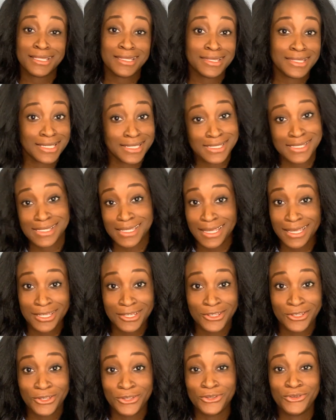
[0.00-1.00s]

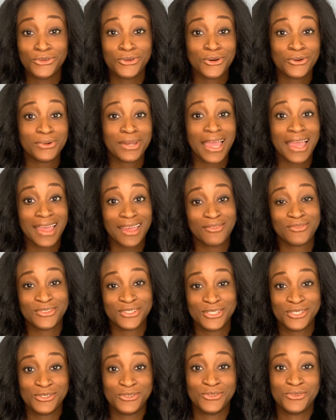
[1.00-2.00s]
Listen, you don't have
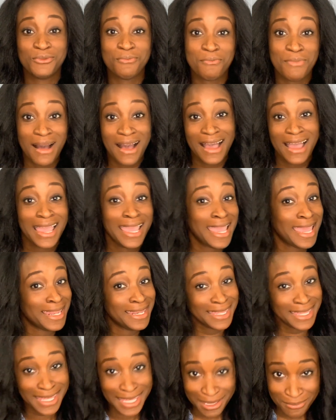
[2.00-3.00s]
to buy
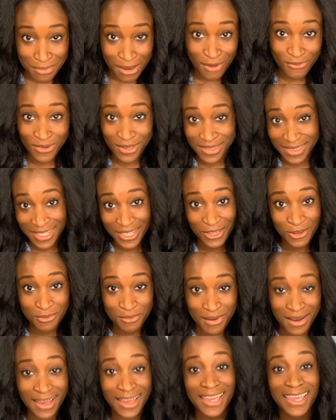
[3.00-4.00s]
and keep everything you
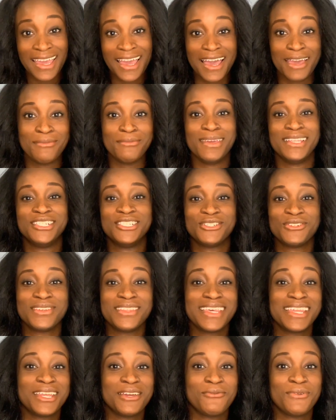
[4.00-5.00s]
buy. I made sure
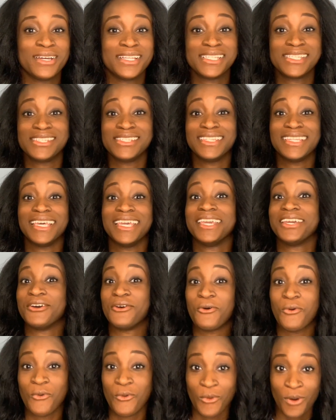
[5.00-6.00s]
that I went to like
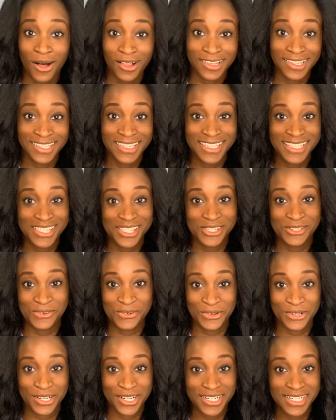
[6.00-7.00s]
quality
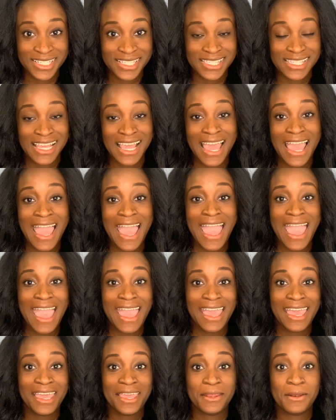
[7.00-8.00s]
stores
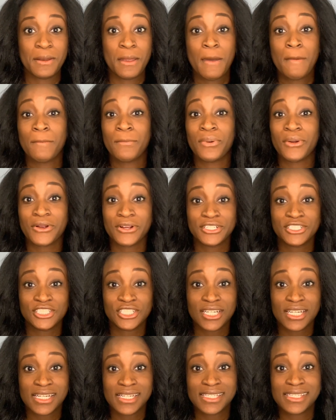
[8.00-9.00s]
and
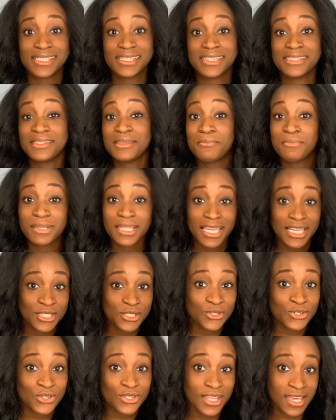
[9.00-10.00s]
purchased the
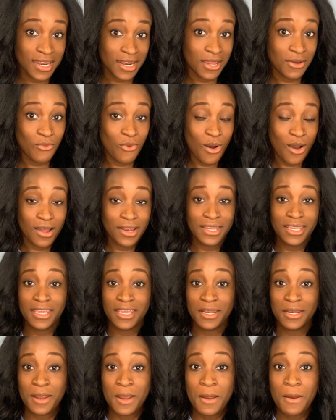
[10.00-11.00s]
blazer that I
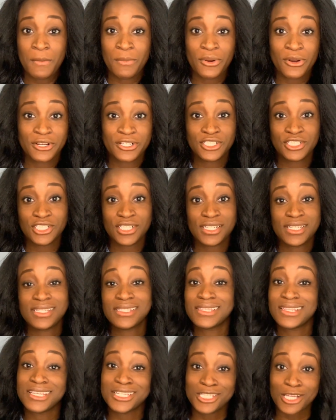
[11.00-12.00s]
wanted,
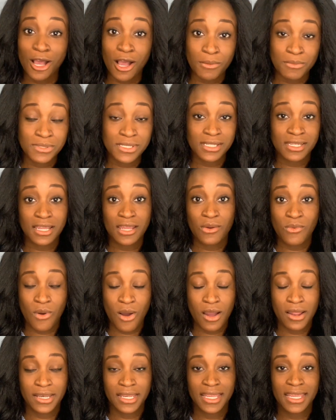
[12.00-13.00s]
purchased the tops that I
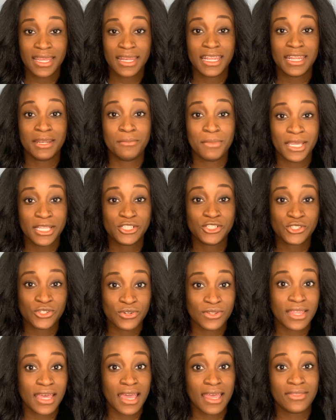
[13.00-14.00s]
wanted, and made sure
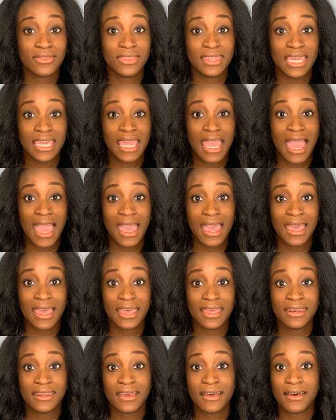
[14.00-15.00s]
that they
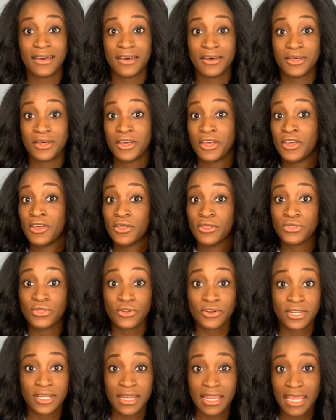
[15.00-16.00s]
had a
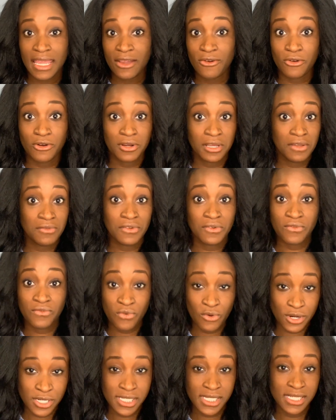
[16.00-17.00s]
30-day or even
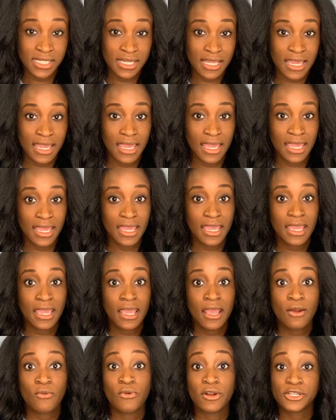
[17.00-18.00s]
14-day
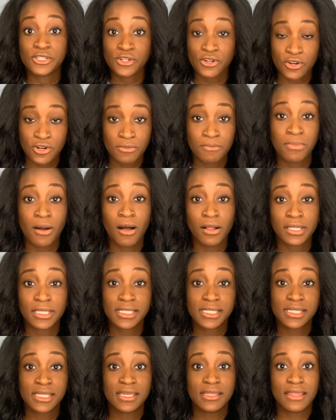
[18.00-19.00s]
return
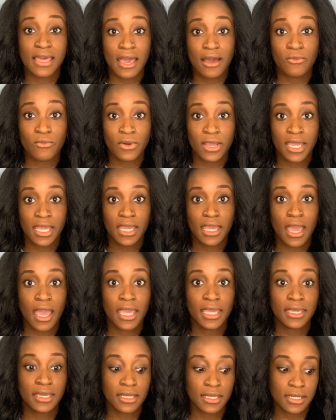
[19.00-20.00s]
policy. That way I
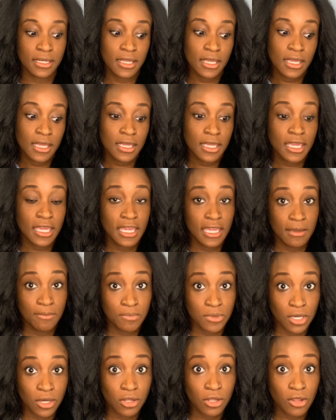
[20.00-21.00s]
could keep
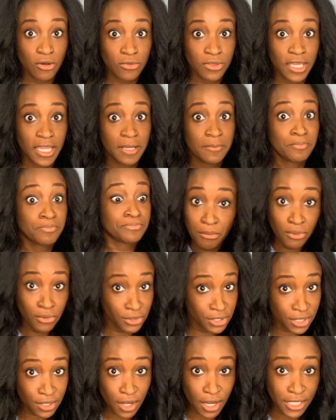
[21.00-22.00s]
the clothing, put
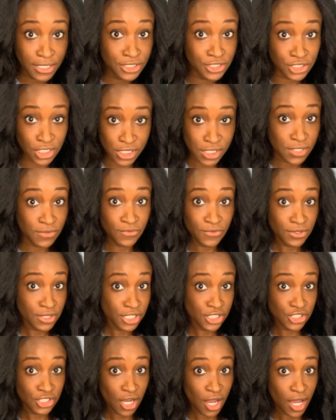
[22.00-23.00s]
it on just for the
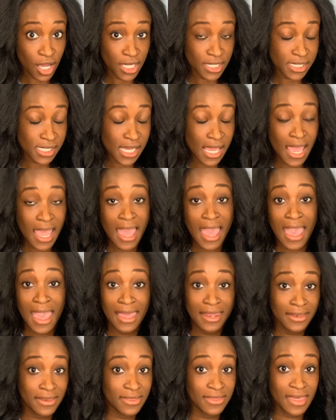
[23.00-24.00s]
shot,
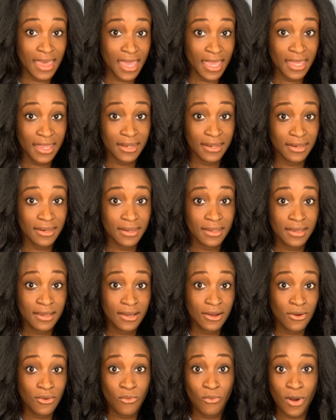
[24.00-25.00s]
and then
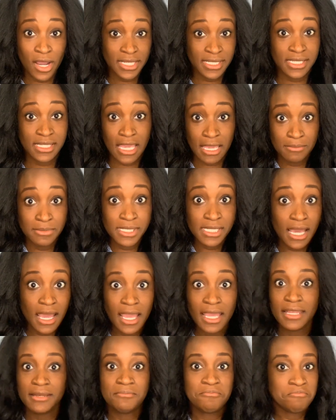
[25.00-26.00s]
once I'm
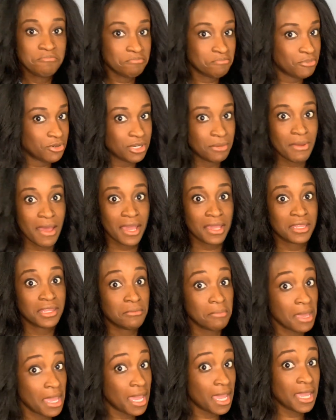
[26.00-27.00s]
done, put it back in the
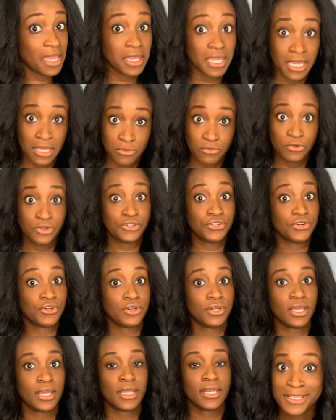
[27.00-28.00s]
bag and
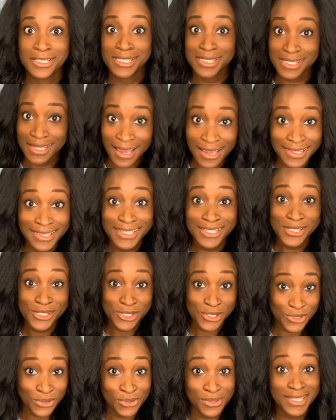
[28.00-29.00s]
return it. Stylists
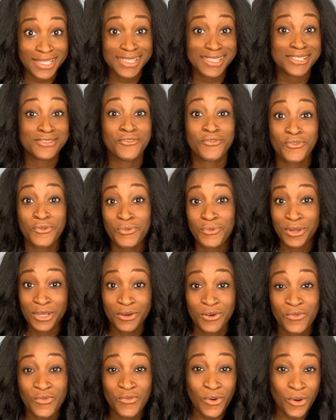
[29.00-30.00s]
do this for
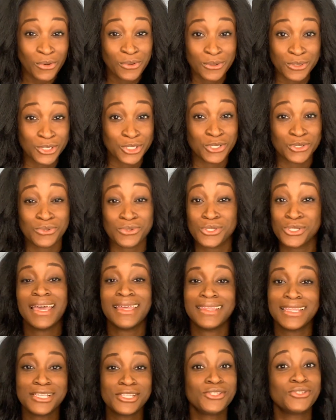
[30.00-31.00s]
real photo shoots.
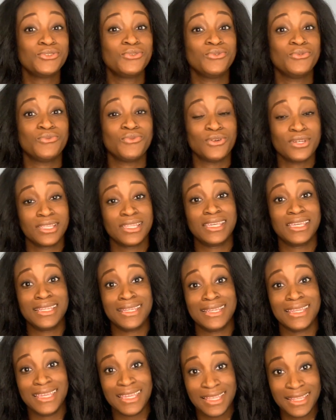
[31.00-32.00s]
Unless you really
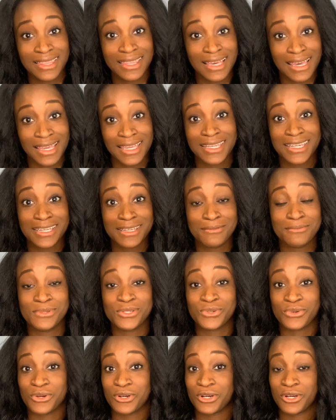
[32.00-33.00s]
need the items
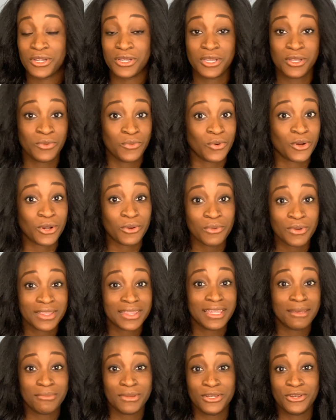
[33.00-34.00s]
or can work with
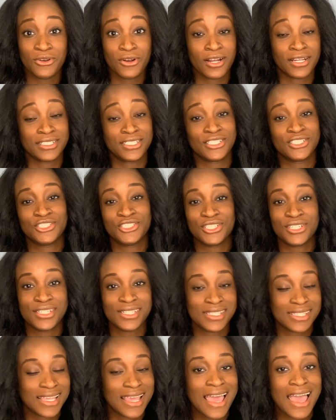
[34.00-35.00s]
them in your
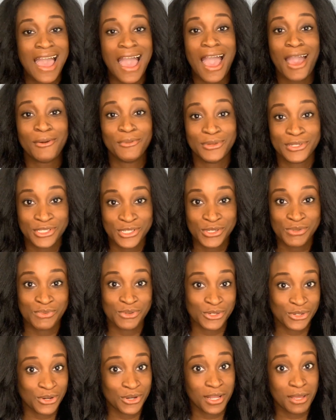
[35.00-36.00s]
auditions, I would just
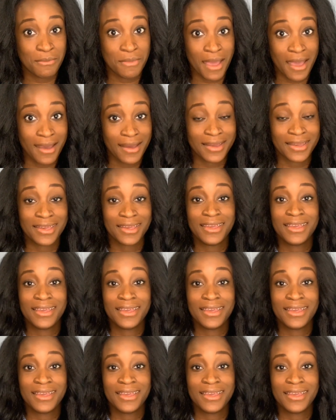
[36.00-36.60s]
return it back.